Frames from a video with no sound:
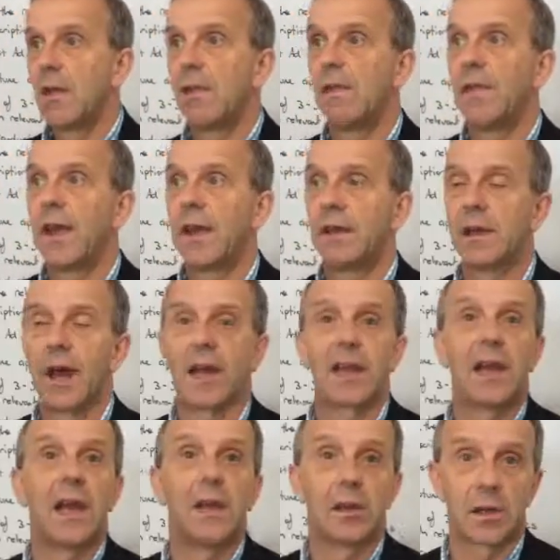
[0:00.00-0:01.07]
then
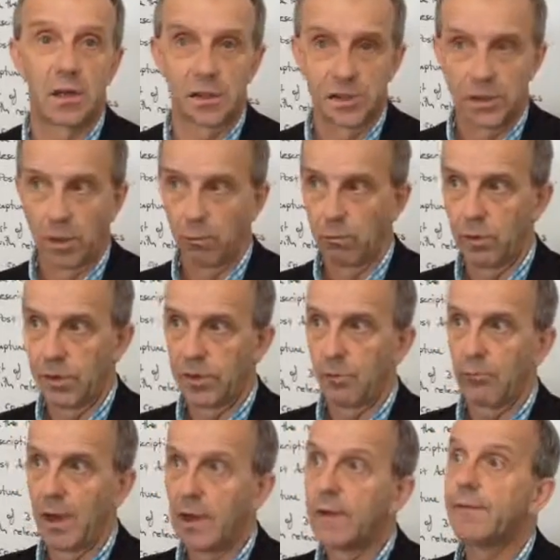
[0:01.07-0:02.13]
again consult with
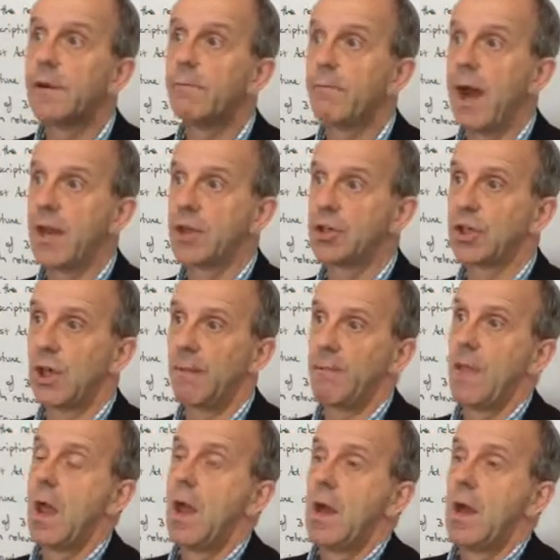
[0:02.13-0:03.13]
the relevant manager